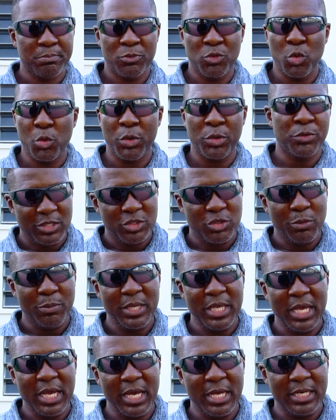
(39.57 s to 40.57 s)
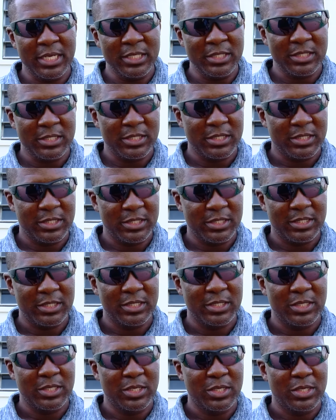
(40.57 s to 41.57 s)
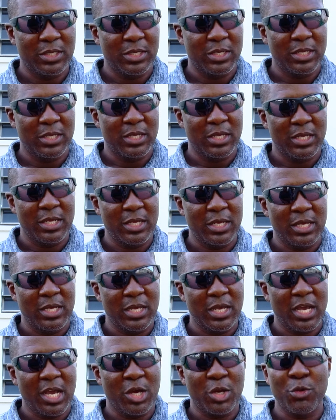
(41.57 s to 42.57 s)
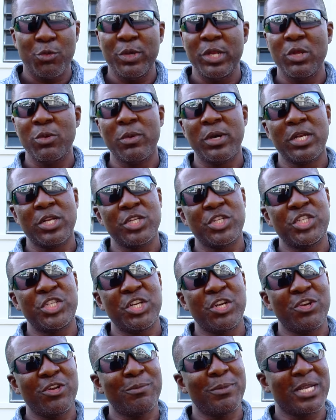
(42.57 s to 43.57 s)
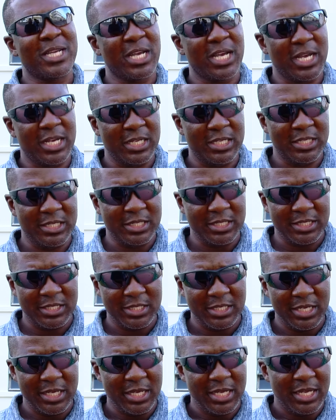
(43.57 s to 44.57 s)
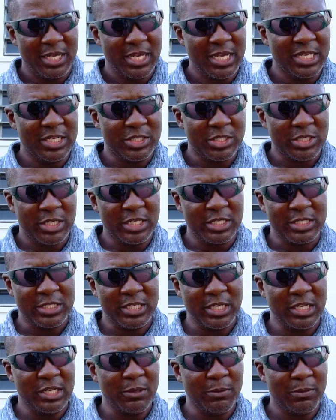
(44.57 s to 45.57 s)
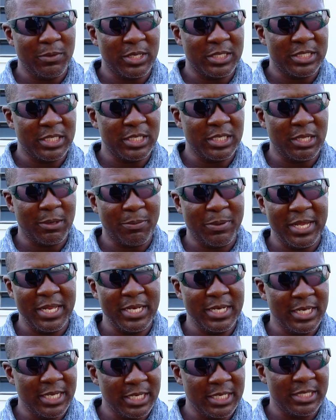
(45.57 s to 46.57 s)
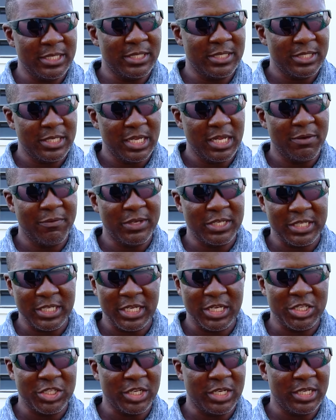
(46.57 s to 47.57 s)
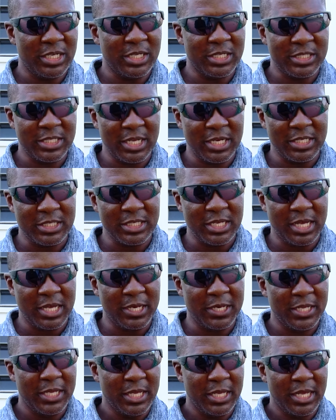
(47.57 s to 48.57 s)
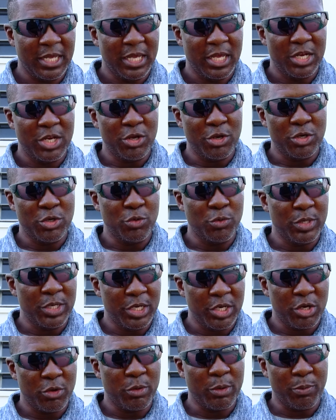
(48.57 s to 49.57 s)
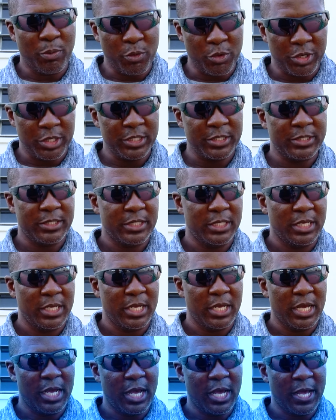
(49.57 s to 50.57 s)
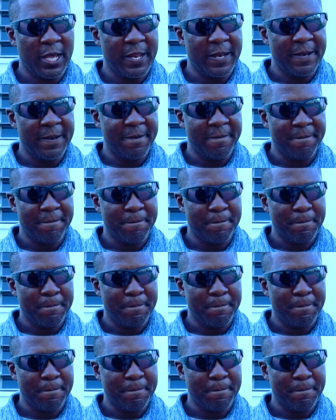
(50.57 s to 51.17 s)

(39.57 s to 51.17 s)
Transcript: No one, to be honest, I don't really want to share it because it's still a pending investigation, in the sense that they're doing their report, and